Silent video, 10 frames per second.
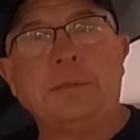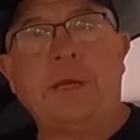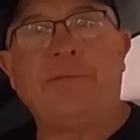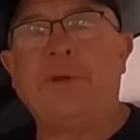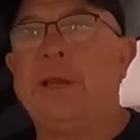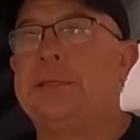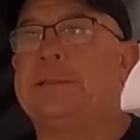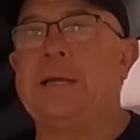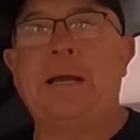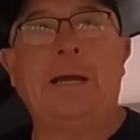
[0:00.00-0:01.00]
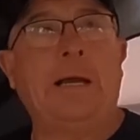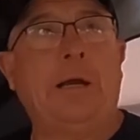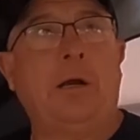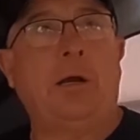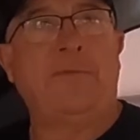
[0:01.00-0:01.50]
Don't forget,
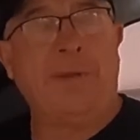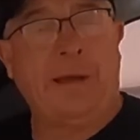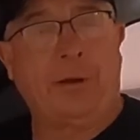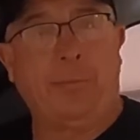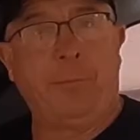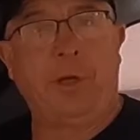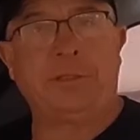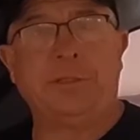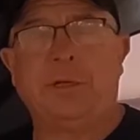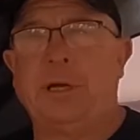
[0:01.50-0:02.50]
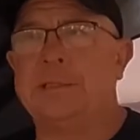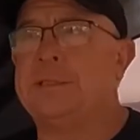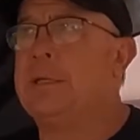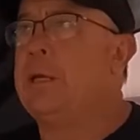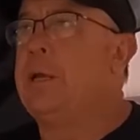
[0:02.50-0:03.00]
I've now got
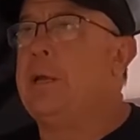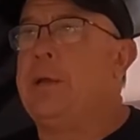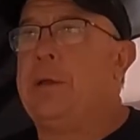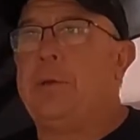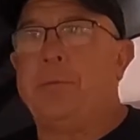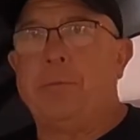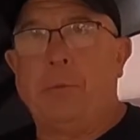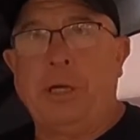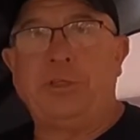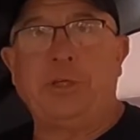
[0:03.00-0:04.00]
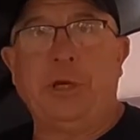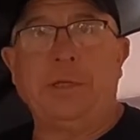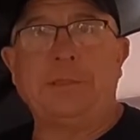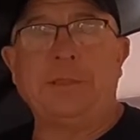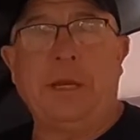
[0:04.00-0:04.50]
merchandise. My
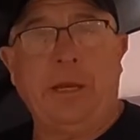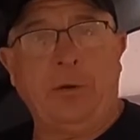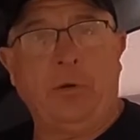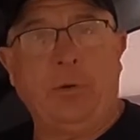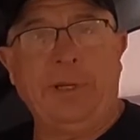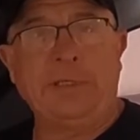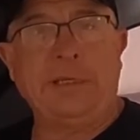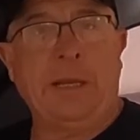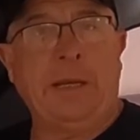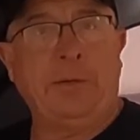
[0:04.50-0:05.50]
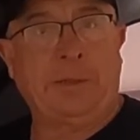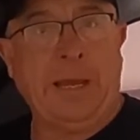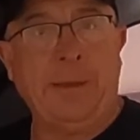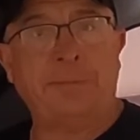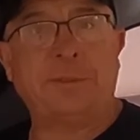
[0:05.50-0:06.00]
shirts and hoodies and
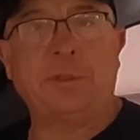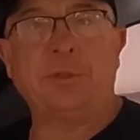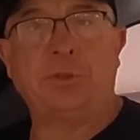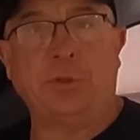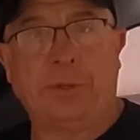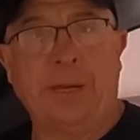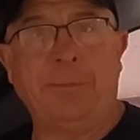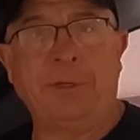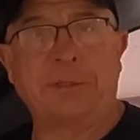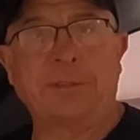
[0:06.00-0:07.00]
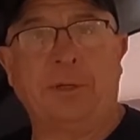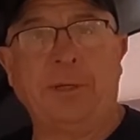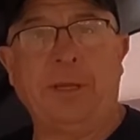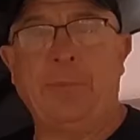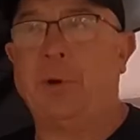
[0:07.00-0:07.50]
caps should come into stock
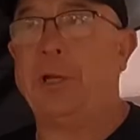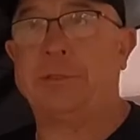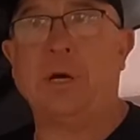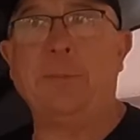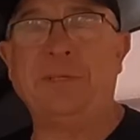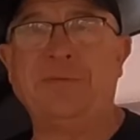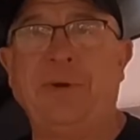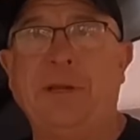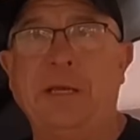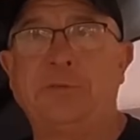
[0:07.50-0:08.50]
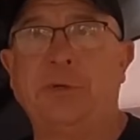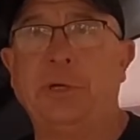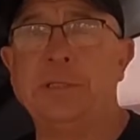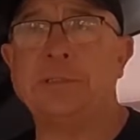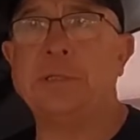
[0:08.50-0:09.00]
again by the time this video is
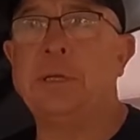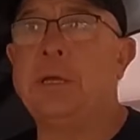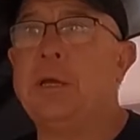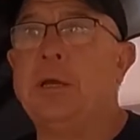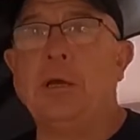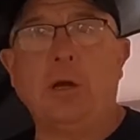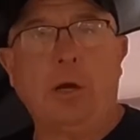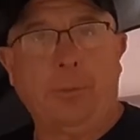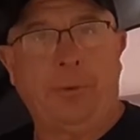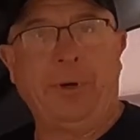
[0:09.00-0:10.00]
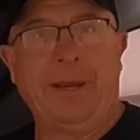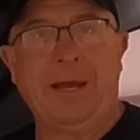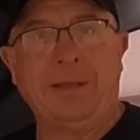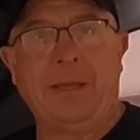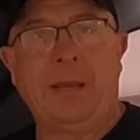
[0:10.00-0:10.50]
released. I'll put it
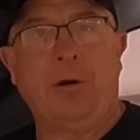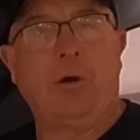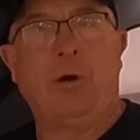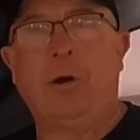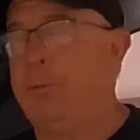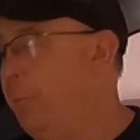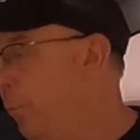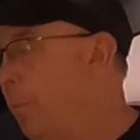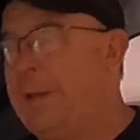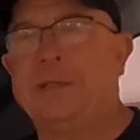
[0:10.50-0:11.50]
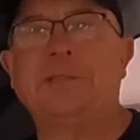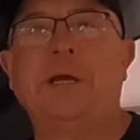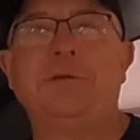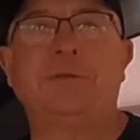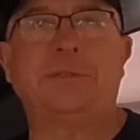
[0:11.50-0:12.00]
out there on one of the
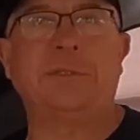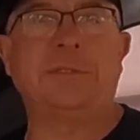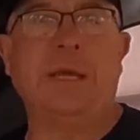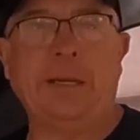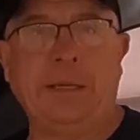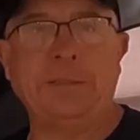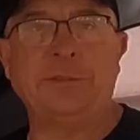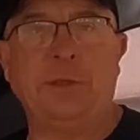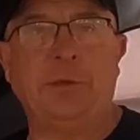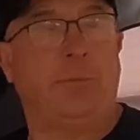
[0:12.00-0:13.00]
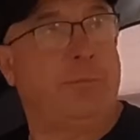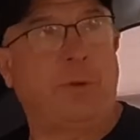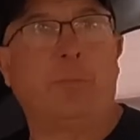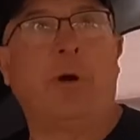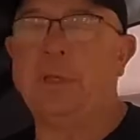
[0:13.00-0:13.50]
socials to say that
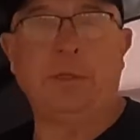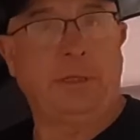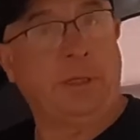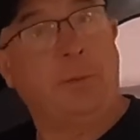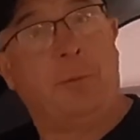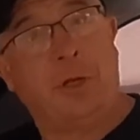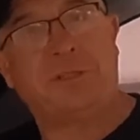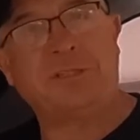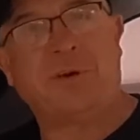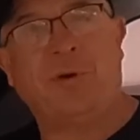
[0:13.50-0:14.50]
the merch has